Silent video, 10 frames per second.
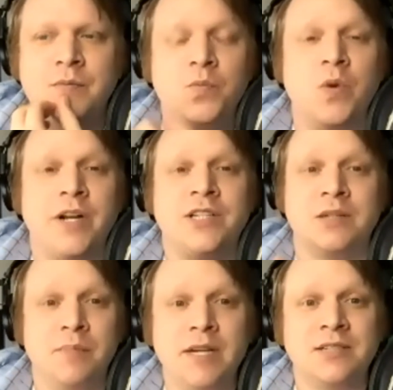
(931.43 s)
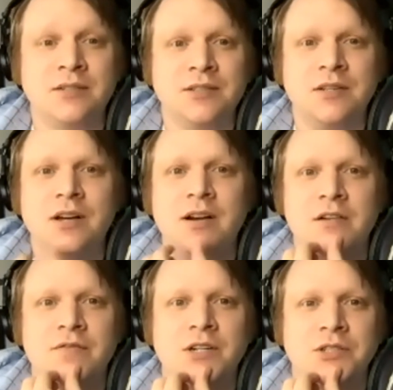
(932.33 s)
when I talk to mixers, a lot of their
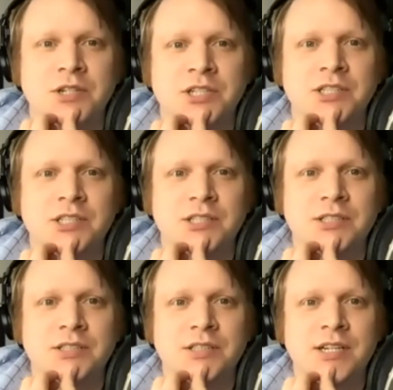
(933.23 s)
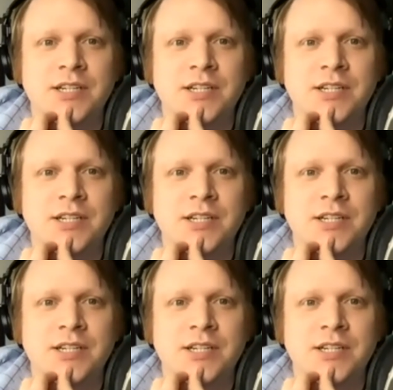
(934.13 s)
frustration is